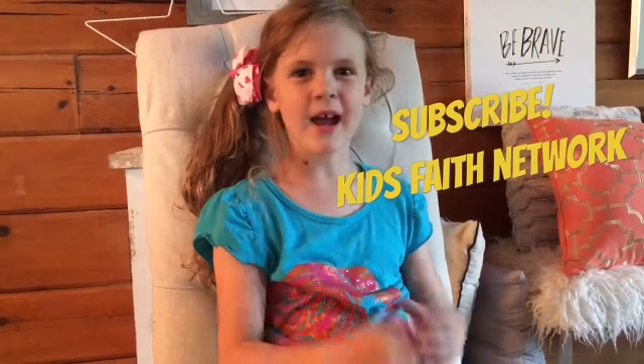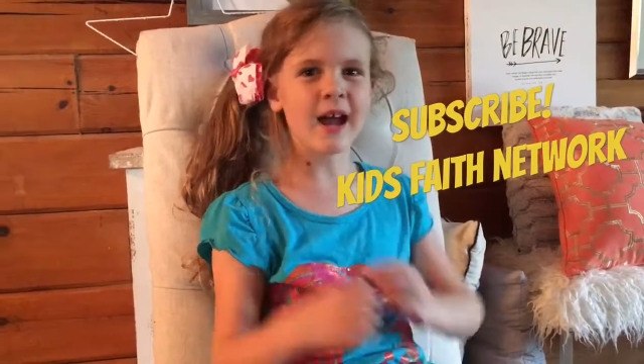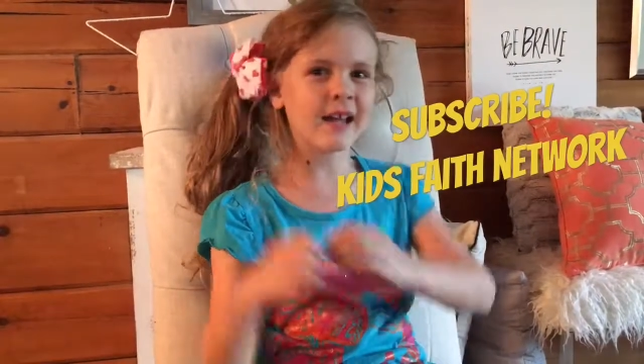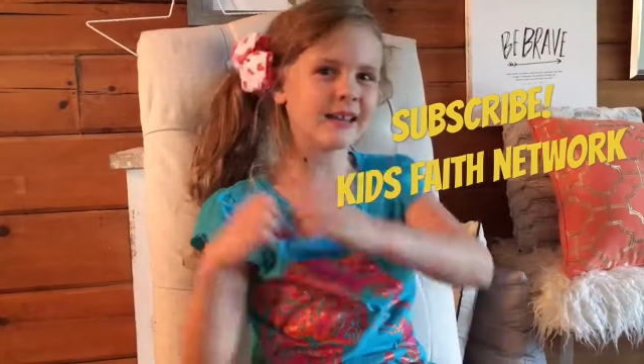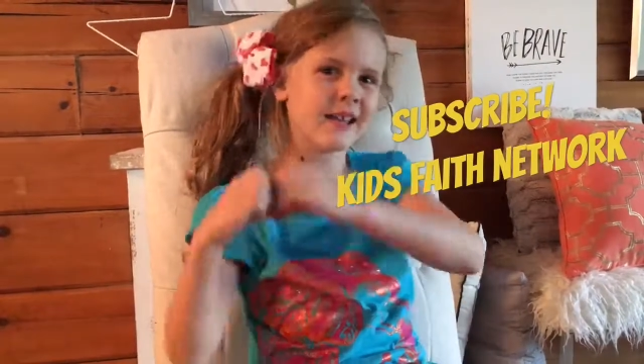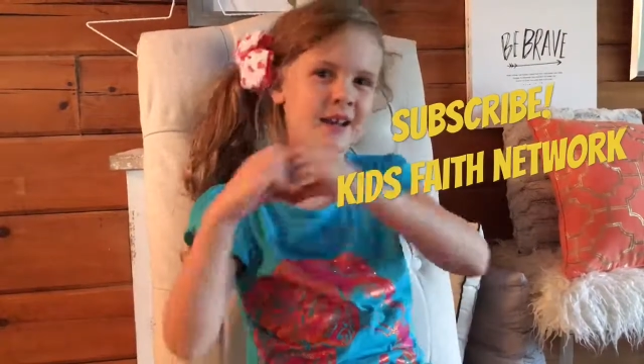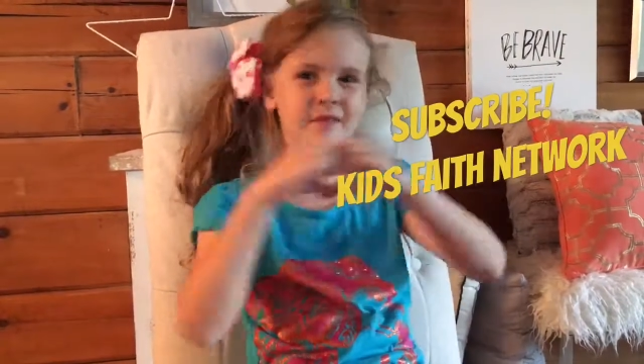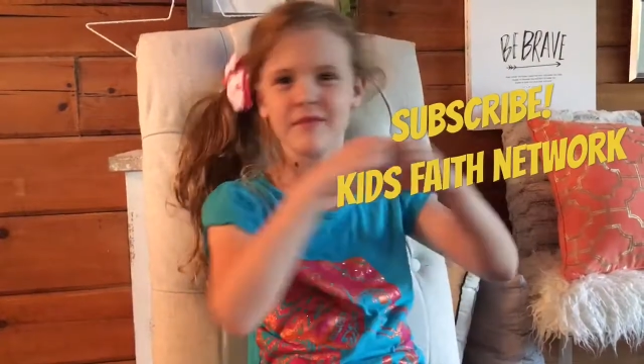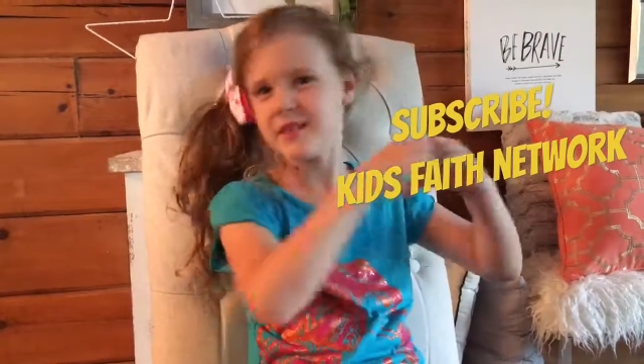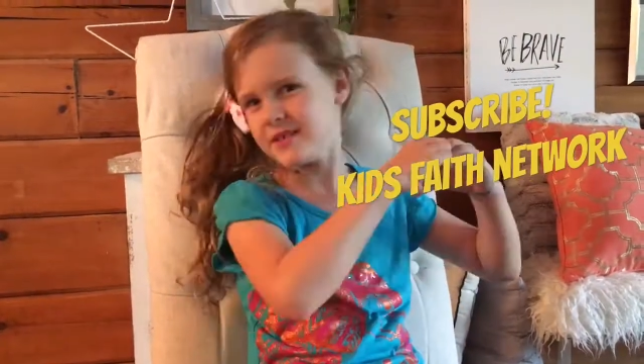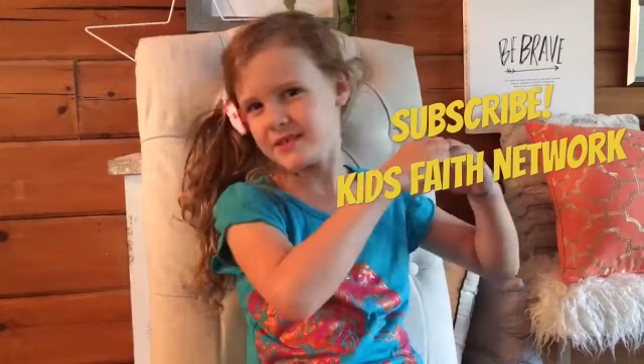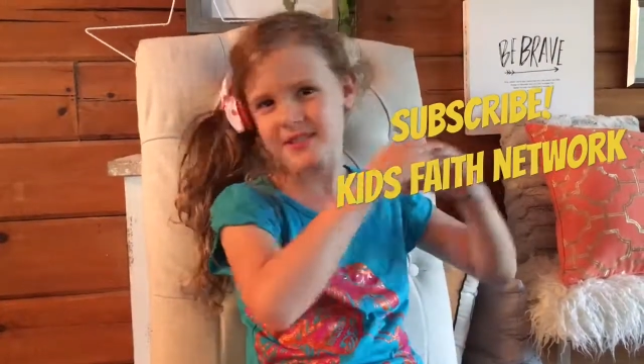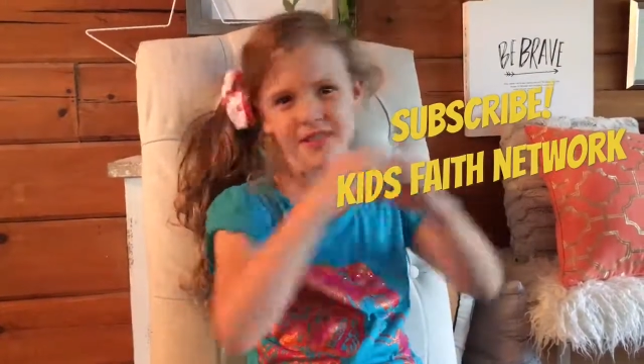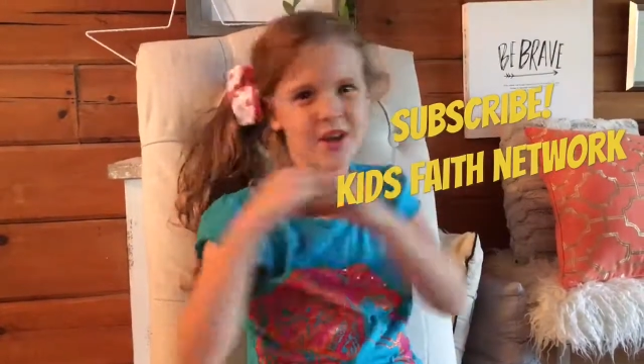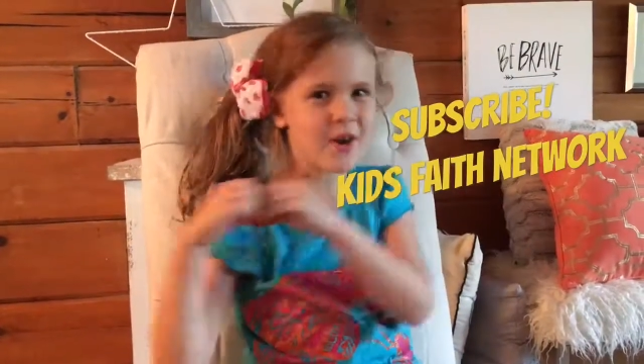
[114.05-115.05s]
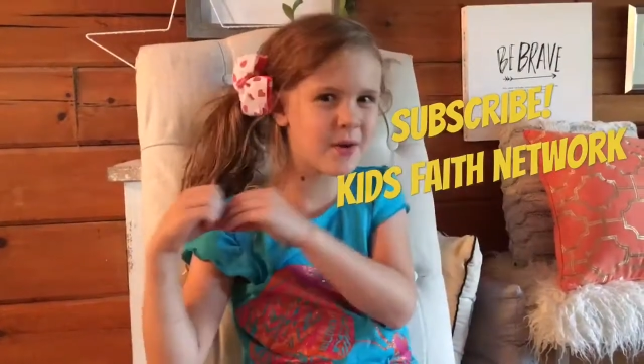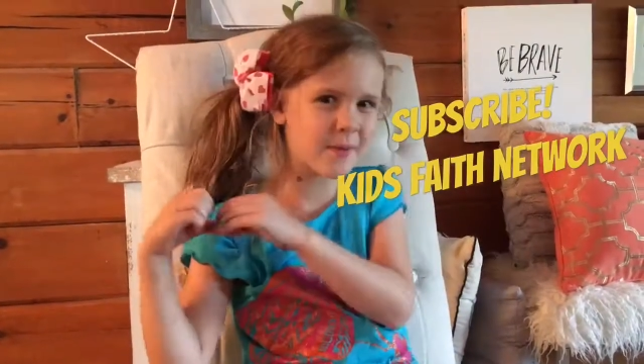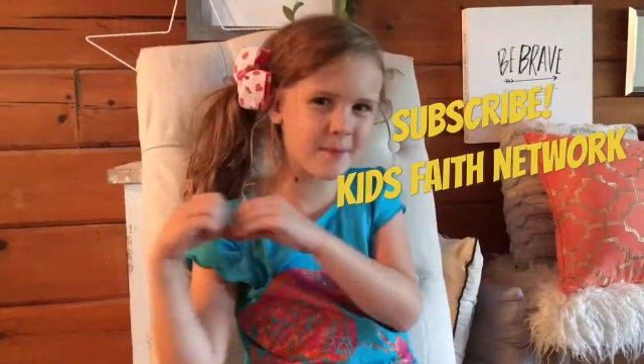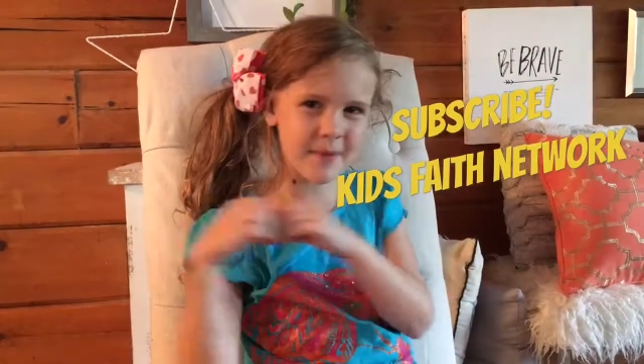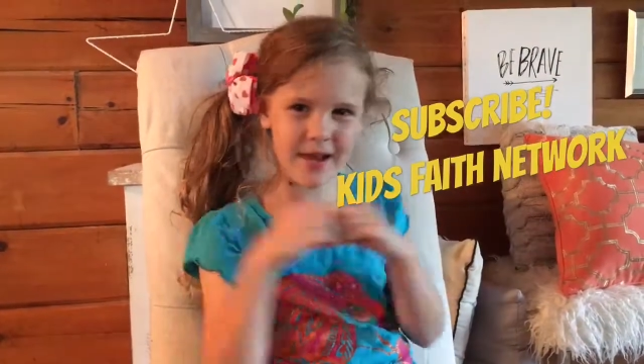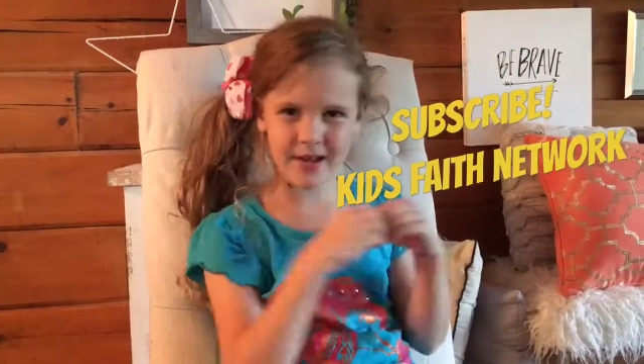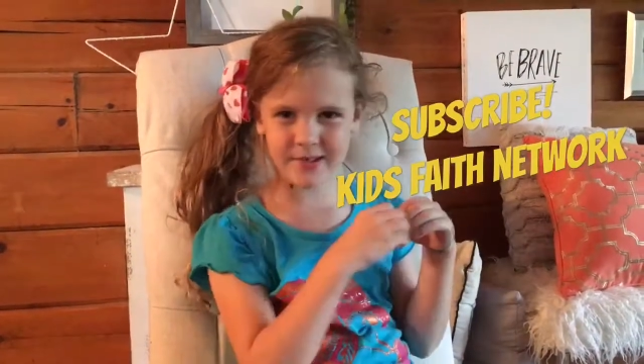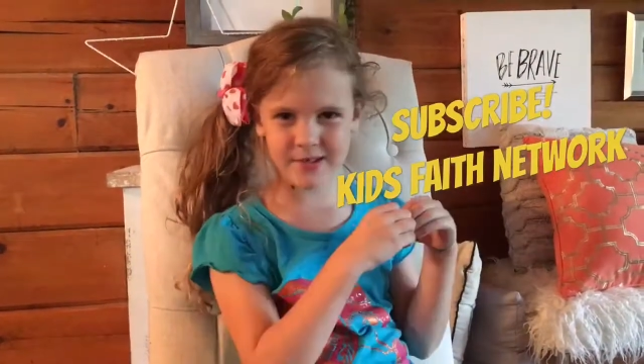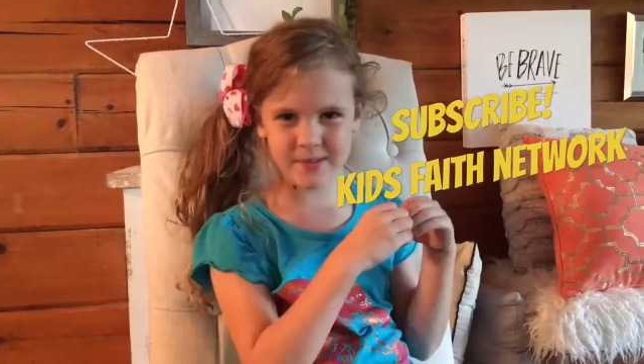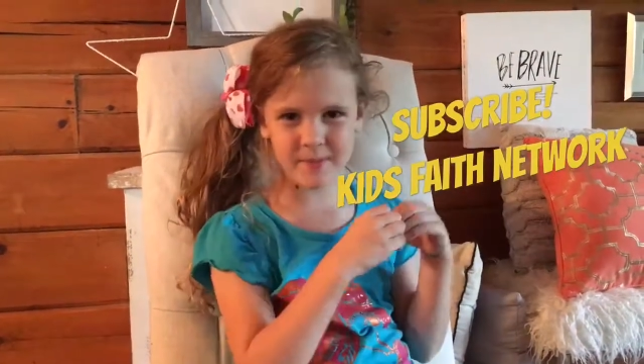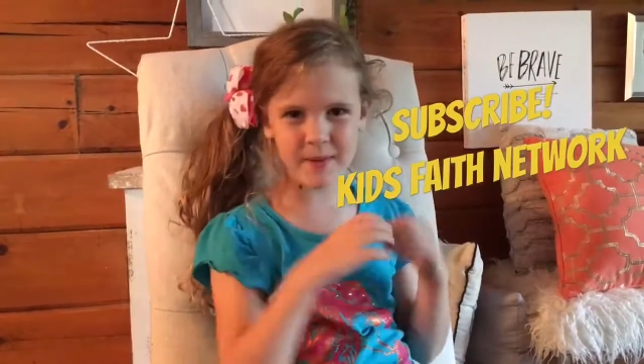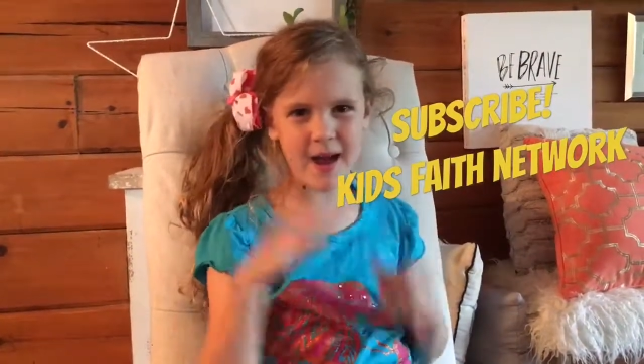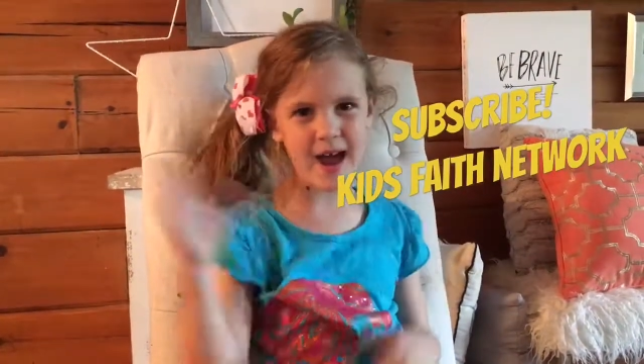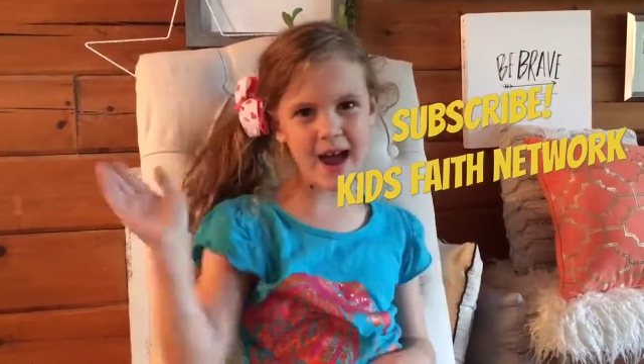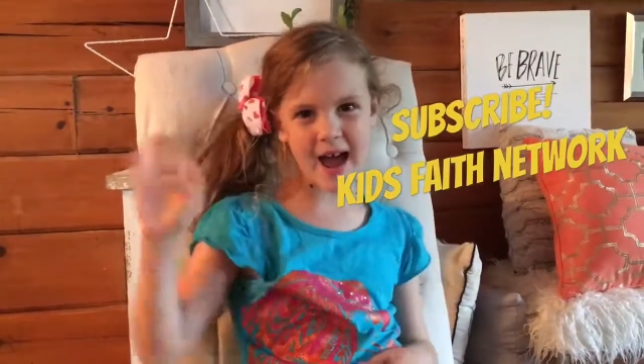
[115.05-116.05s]
I love you so
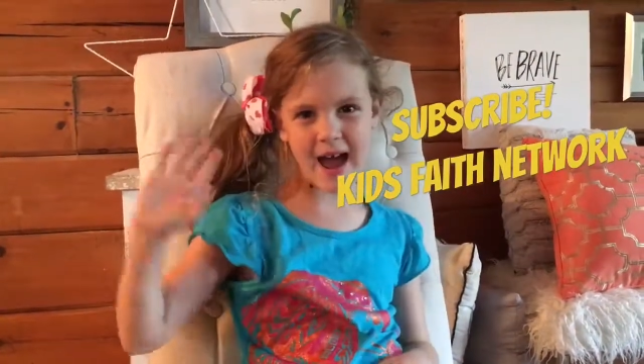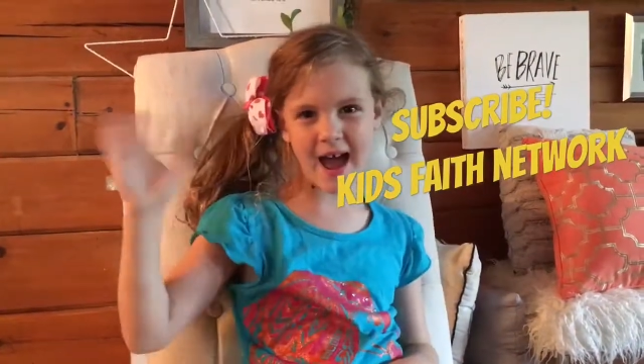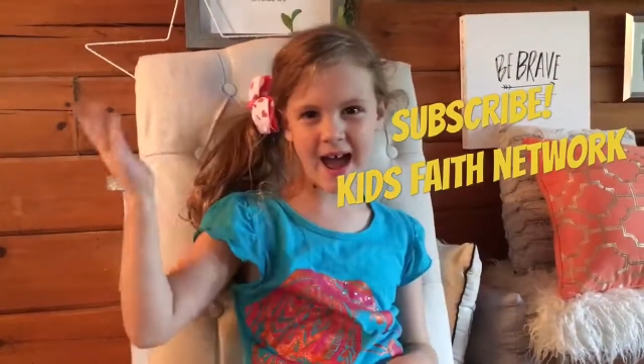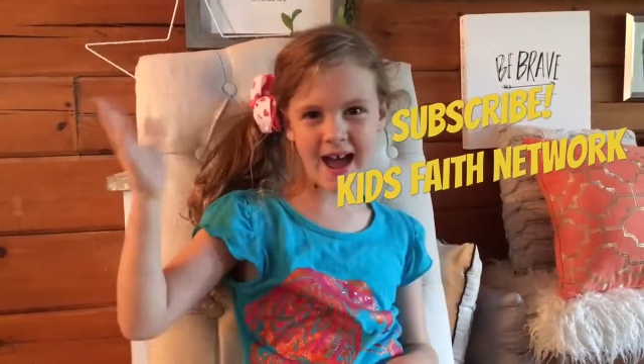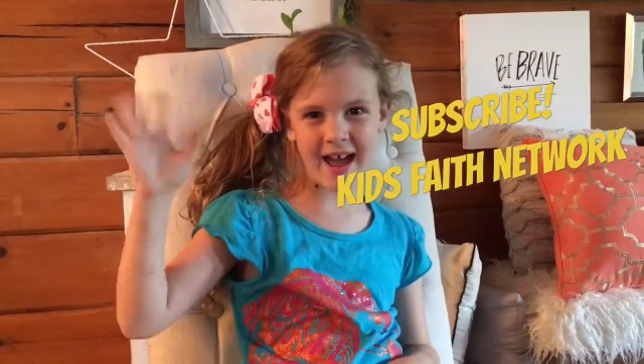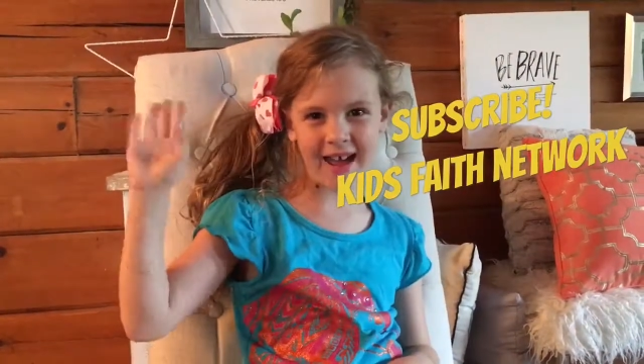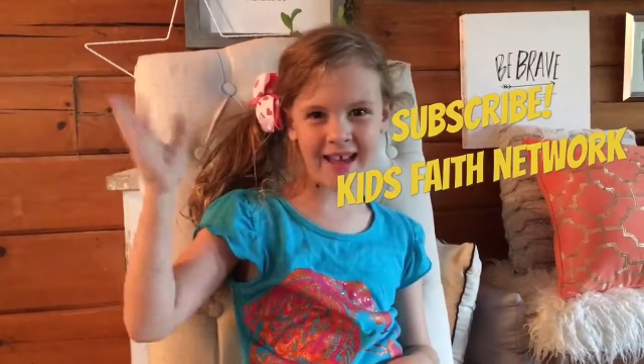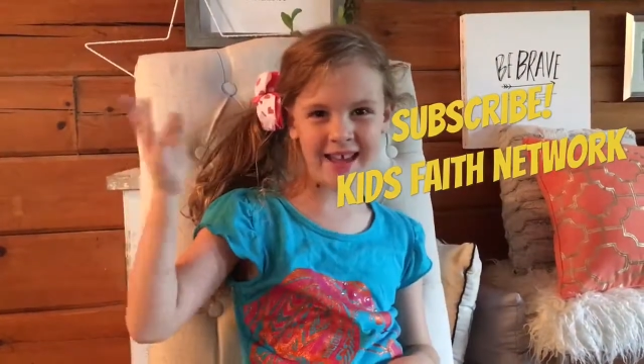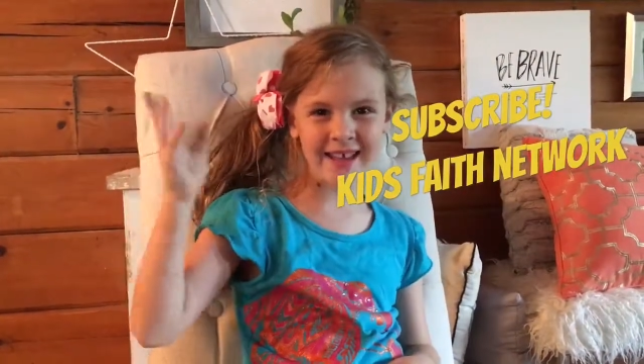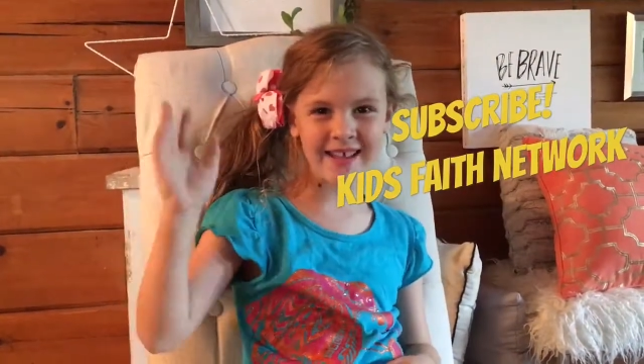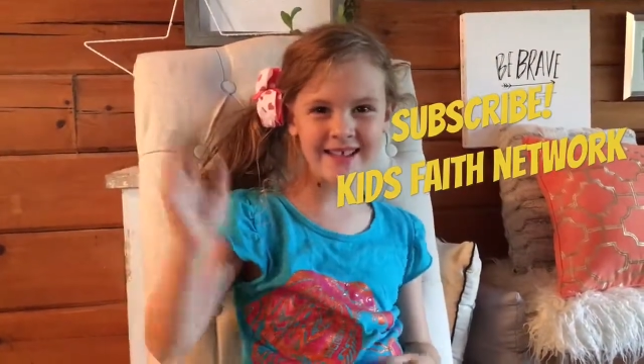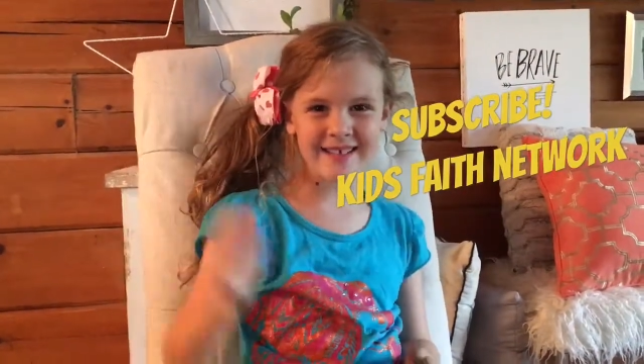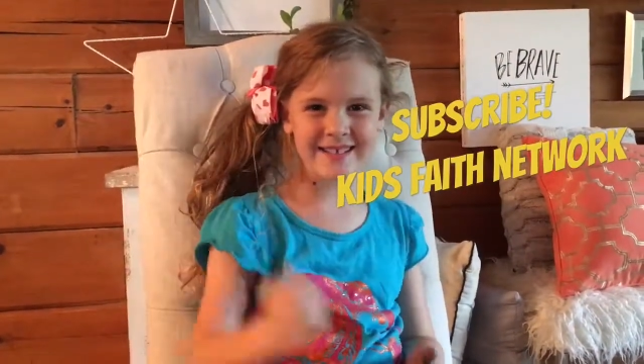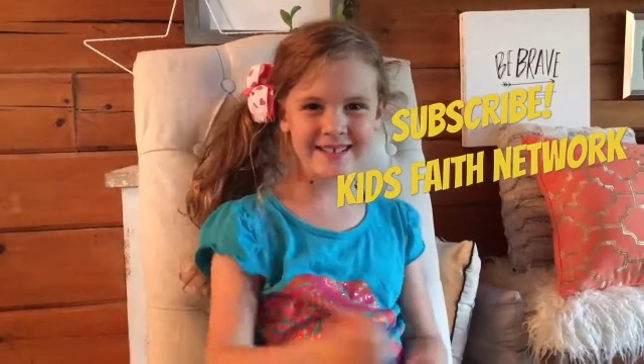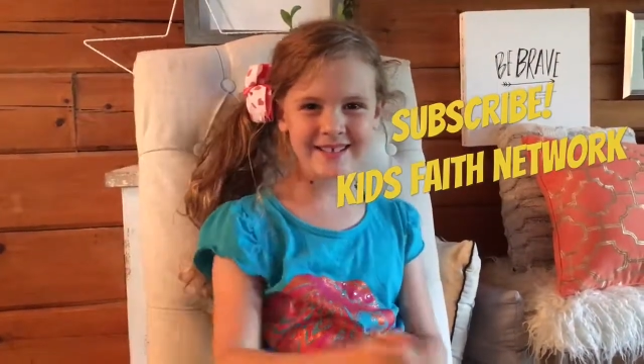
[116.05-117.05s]
much. Bye.